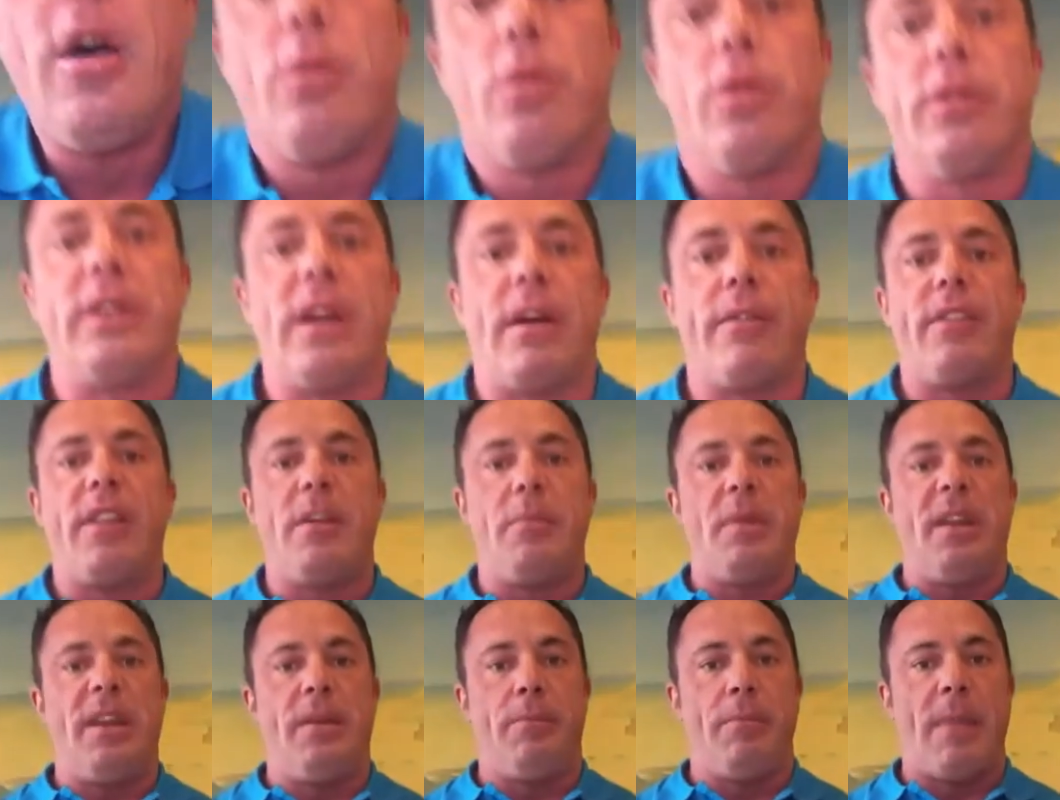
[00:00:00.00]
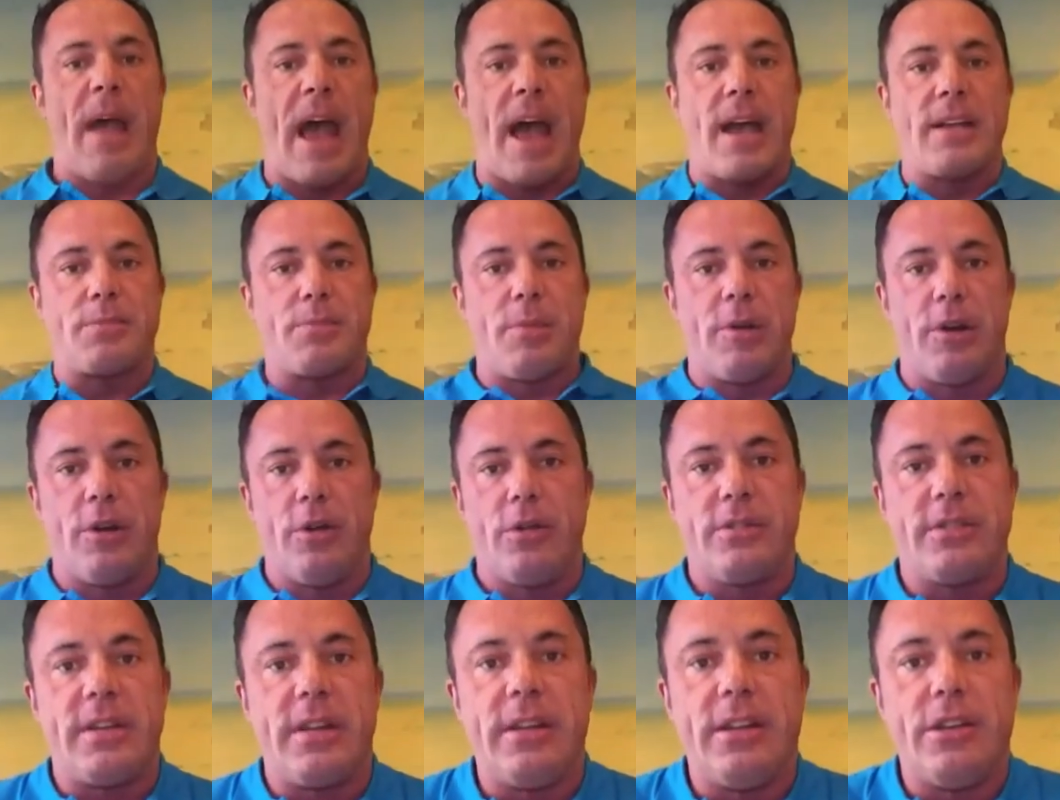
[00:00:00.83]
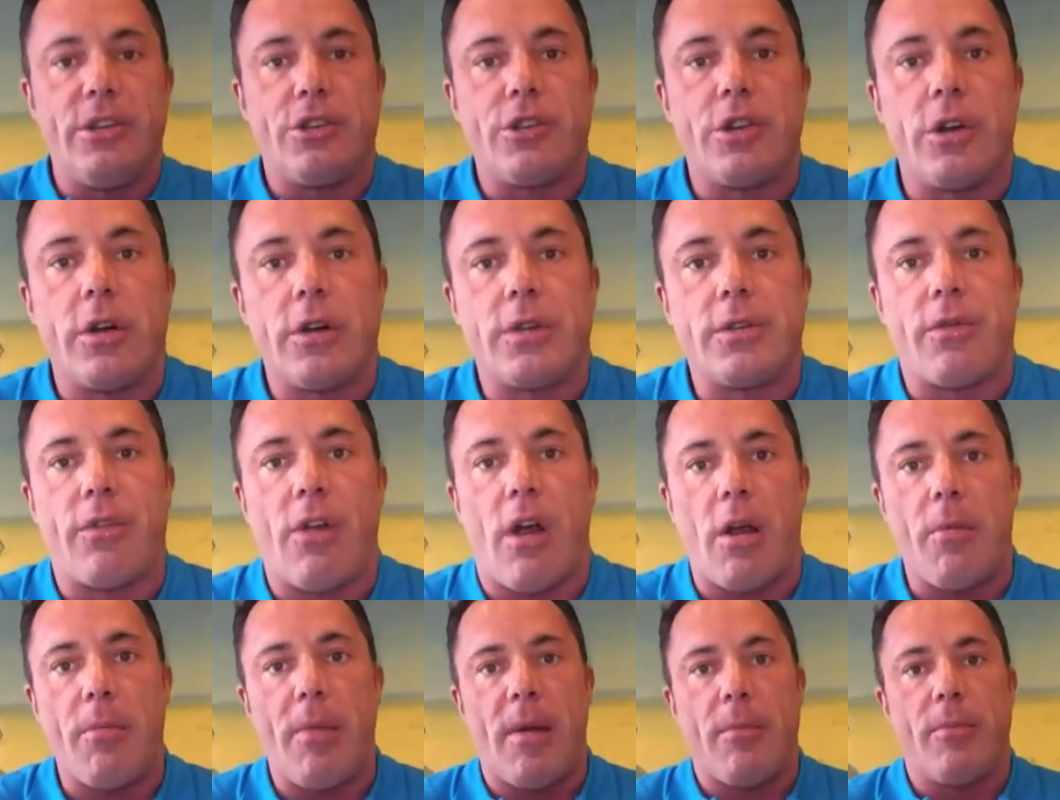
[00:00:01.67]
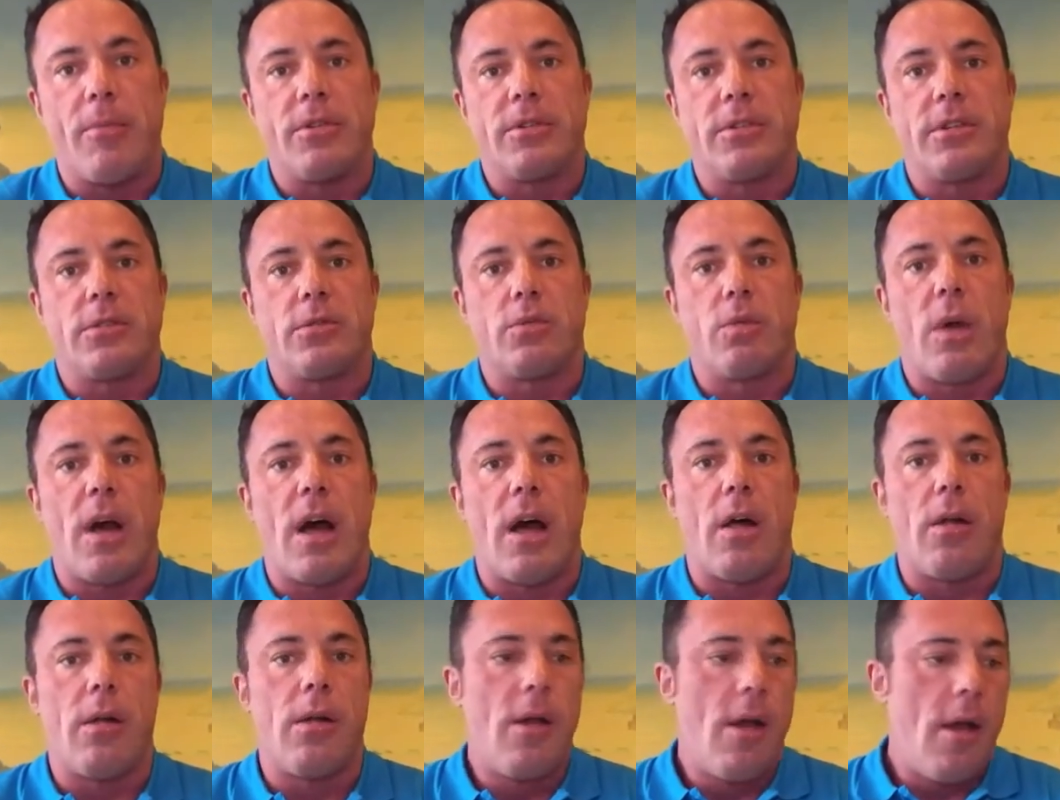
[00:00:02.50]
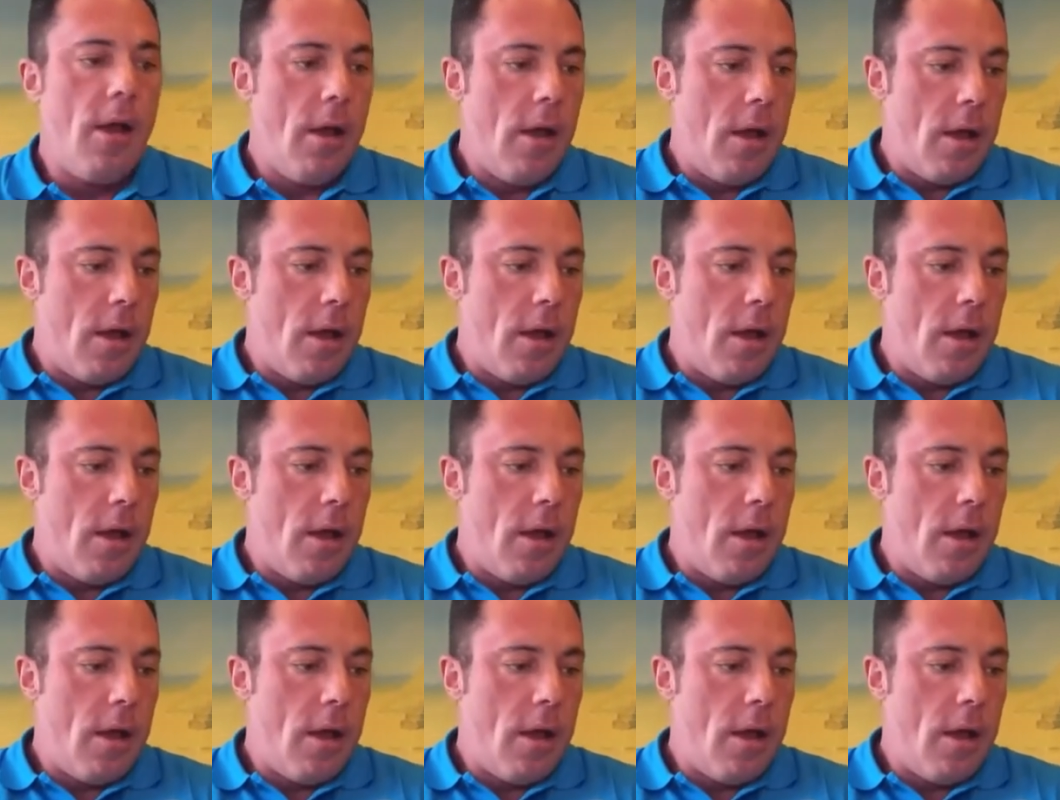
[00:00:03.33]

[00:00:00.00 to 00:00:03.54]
we'll definitely be mass producing these shirts for our members as well.